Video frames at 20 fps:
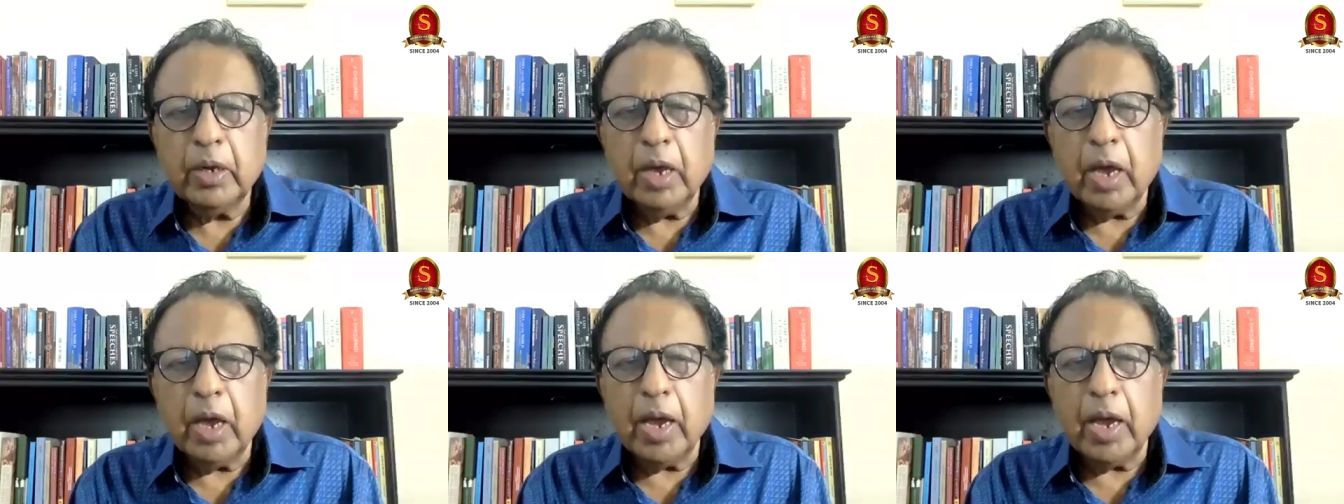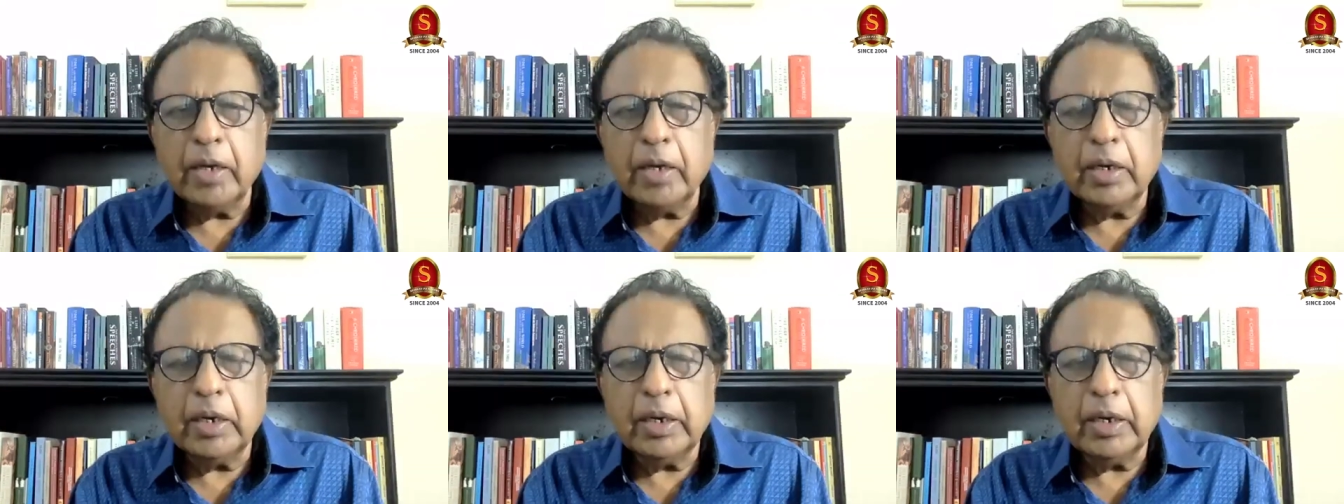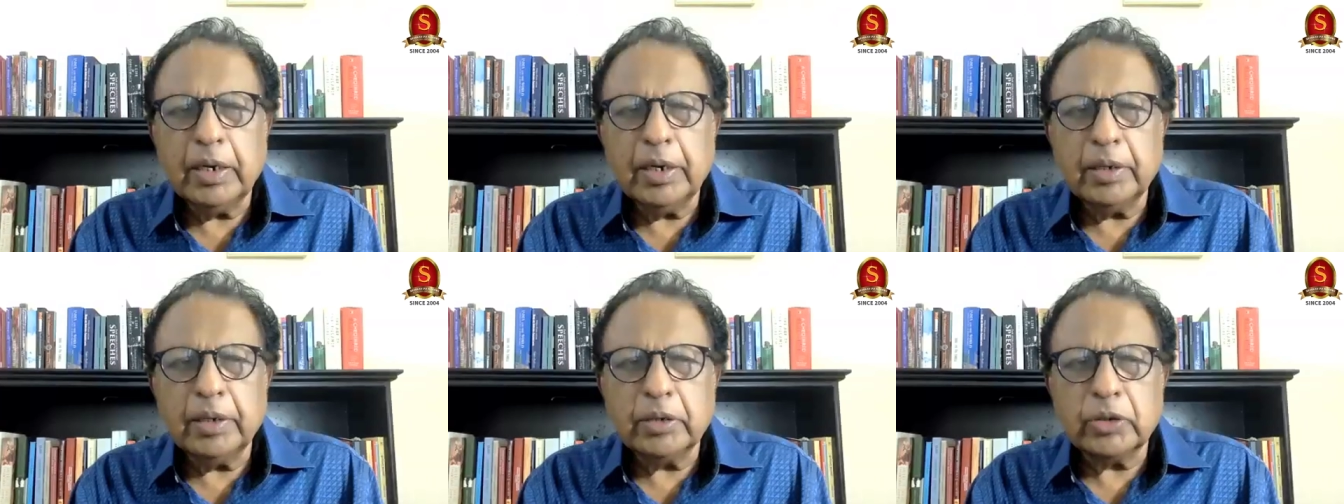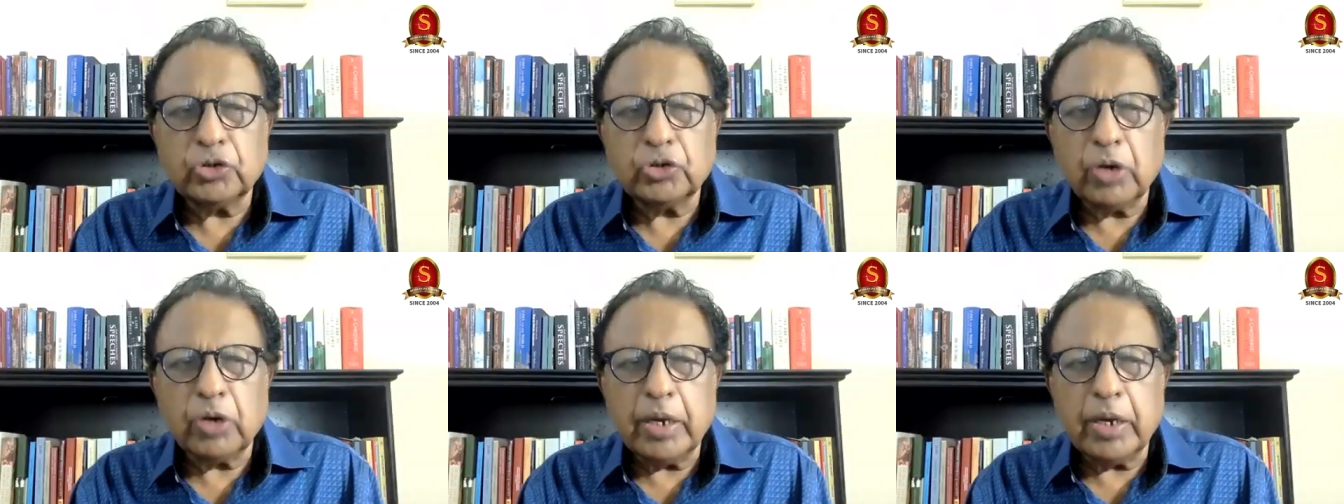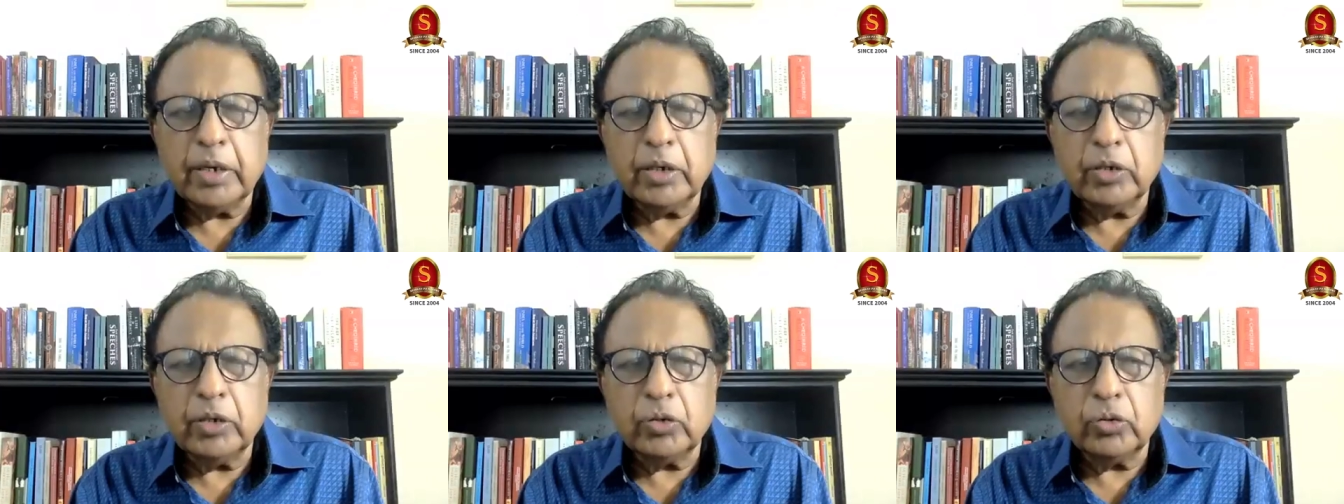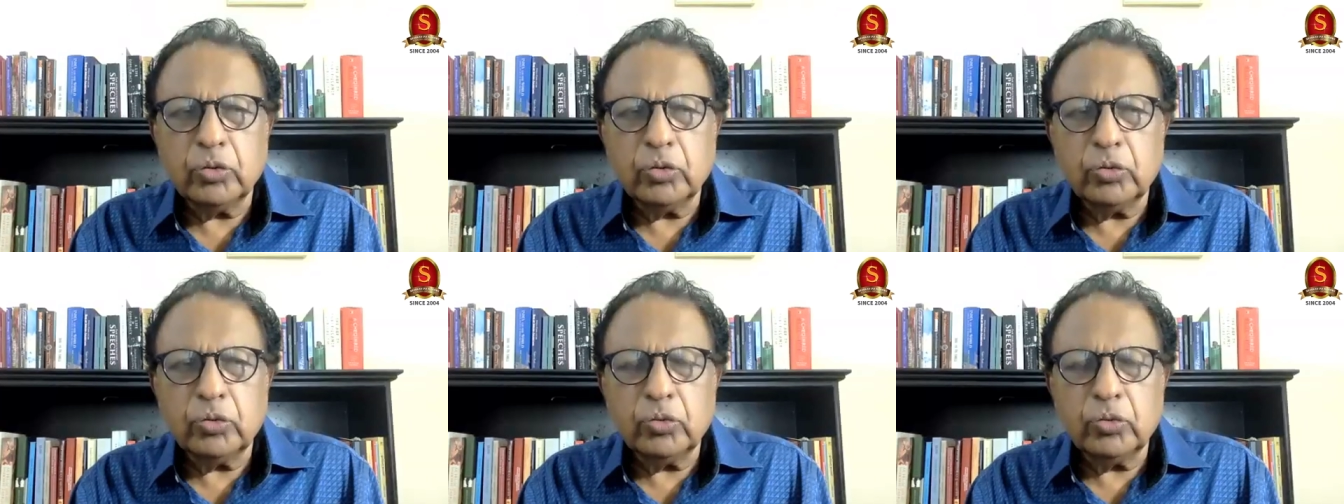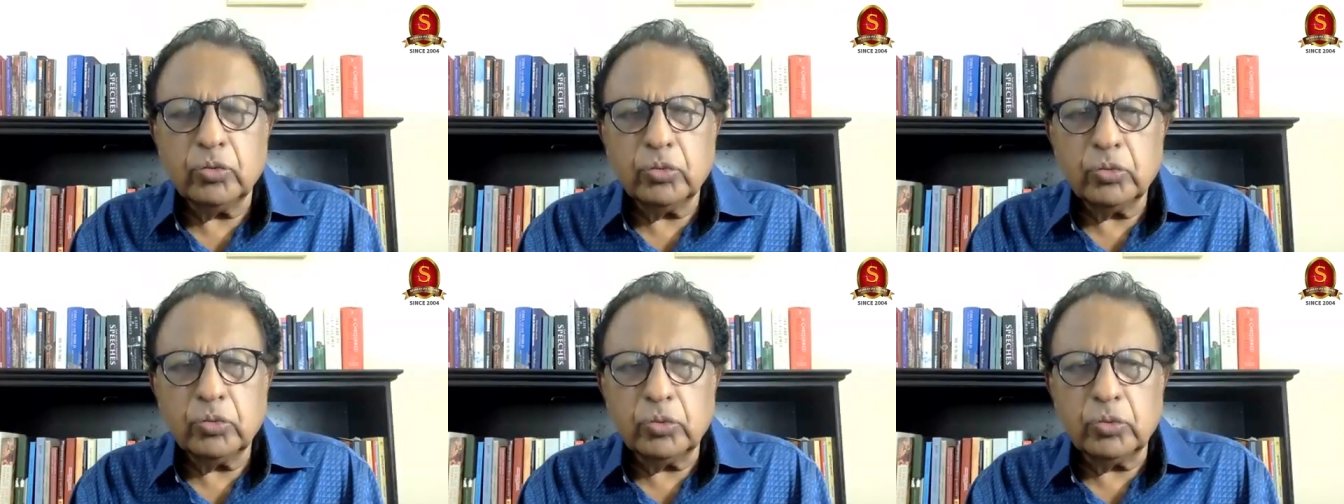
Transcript: And he is trying to